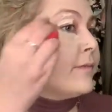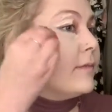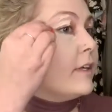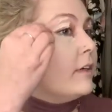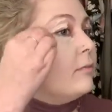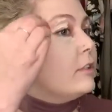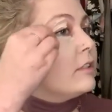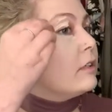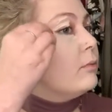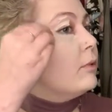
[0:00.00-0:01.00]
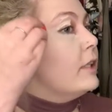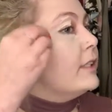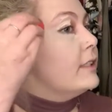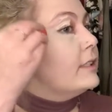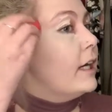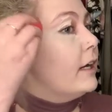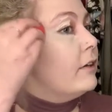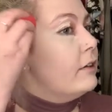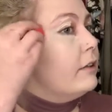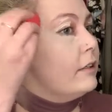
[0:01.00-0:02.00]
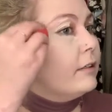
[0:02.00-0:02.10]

Now I'm just gonna blend this out.